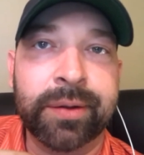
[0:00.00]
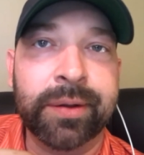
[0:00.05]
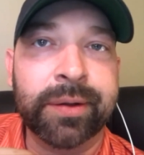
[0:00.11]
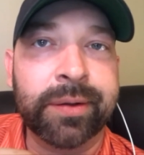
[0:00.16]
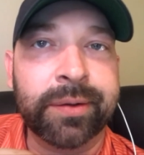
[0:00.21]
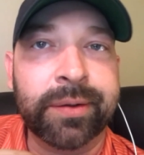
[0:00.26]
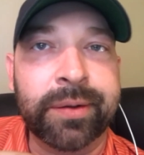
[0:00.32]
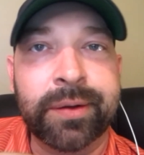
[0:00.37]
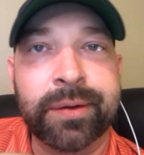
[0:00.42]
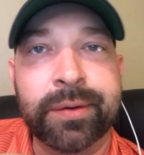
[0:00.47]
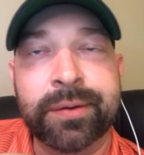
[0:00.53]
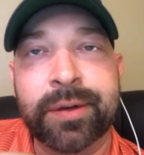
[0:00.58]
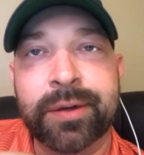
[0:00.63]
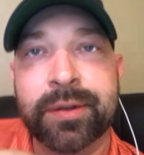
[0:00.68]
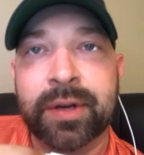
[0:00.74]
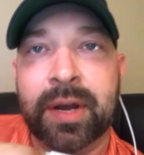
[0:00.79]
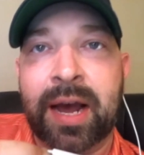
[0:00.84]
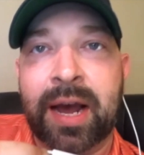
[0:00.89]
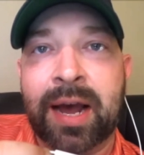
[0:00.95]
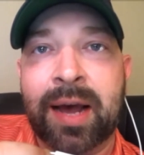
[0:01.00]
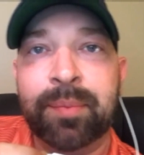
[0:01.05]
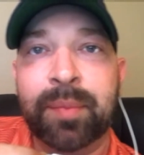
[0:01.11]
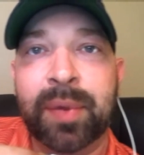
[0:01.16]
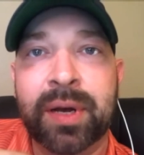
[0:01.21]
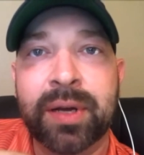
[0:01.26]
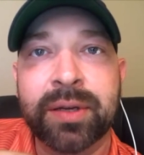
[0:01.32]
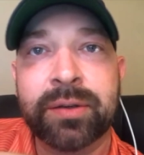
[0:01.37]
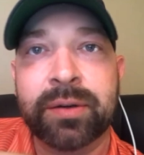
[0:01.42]
there's a high
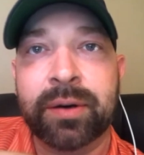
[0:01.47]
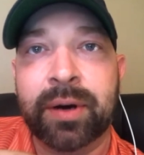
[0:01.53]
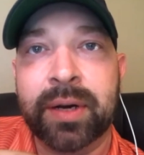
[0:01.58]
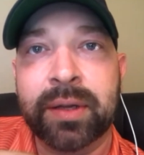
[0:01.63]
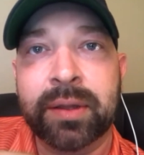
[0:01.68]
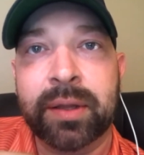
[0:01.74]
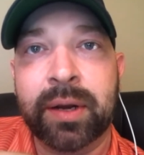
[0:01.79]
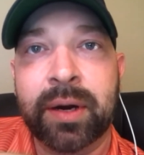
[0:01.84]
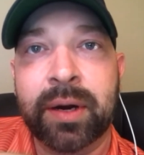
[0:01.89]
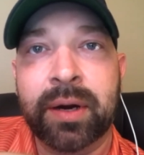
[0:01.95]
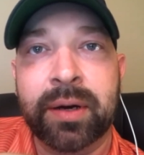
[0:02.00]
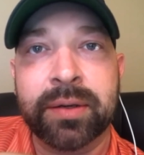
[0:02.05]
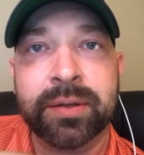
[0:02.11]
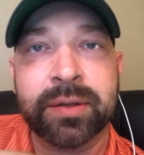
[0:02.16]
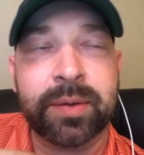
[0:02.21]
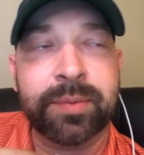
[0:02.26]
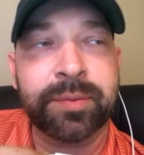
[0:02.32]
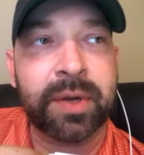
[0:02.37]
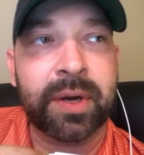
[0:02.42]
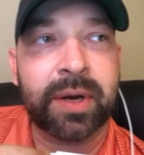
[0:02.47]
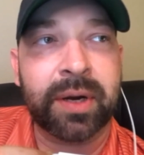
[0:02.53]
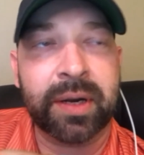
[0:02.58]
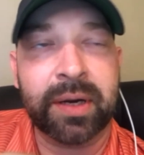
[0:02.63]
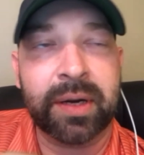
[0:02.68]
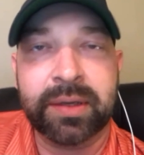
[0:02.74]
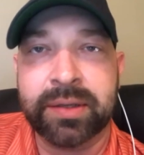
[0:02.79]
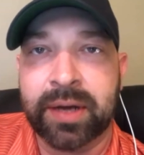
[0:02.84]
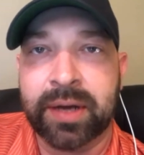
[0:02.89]
bust rate there. It seems like
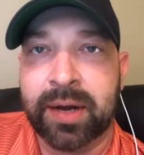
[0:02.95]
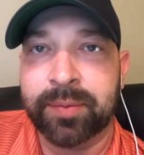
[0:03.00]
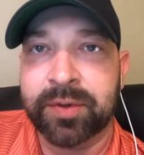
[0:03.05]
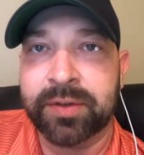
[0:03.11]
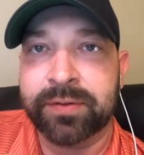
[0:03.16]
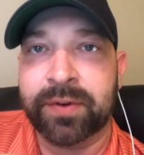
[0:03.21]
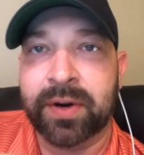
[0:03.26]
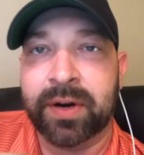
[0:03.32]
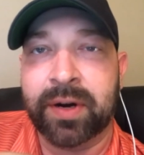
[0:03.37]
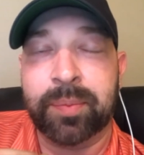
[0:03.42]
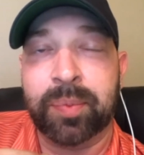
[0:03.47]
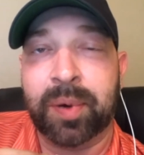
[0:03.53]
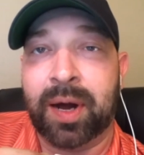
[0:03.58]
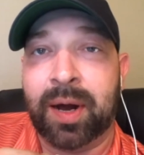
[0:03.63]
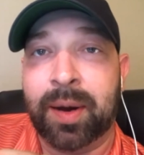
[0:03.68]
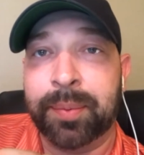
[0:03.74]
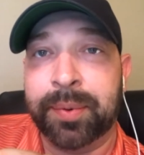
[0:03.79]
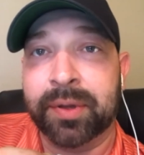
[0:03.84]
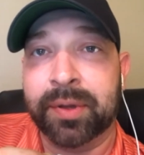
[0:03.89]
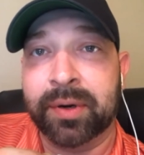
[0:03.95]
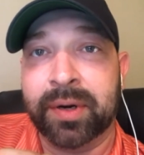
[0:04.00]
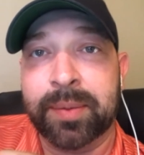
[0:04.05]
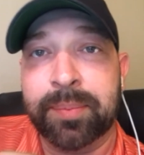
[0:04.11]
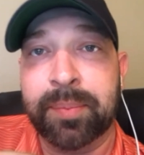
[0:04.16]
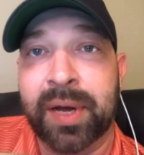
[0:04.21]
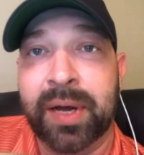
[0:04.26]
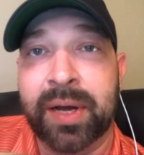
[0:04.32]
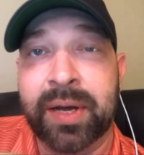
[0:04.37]
anytime he's very popular, he
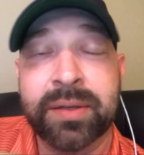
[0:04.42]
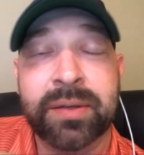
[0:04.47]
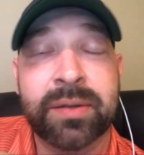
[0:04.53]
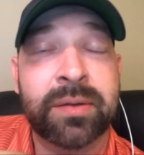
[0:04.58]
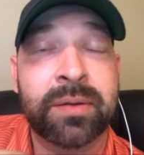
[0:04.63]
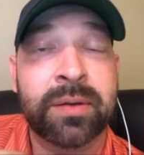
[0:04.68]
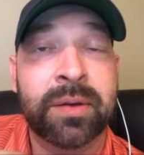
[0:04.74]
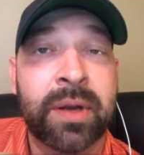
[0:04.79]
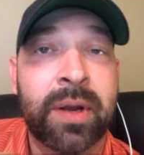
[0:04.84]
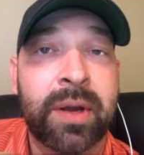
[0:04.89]
busts.